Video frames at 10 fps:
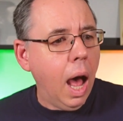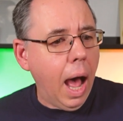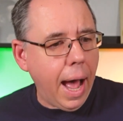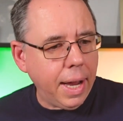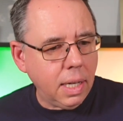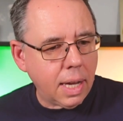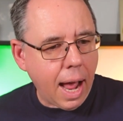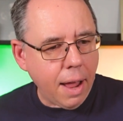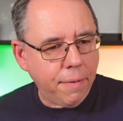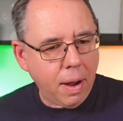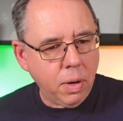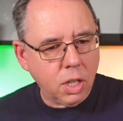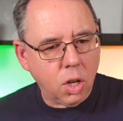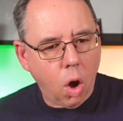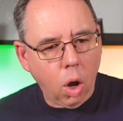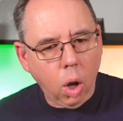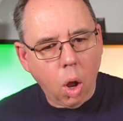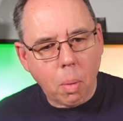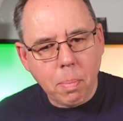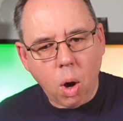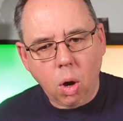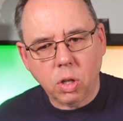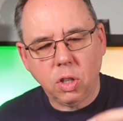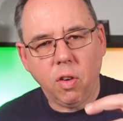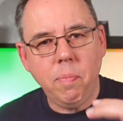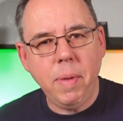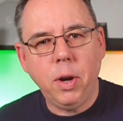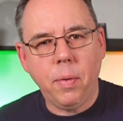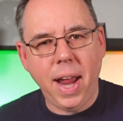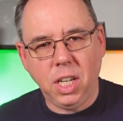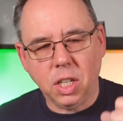And I found it's got a lot more sort of mid-range.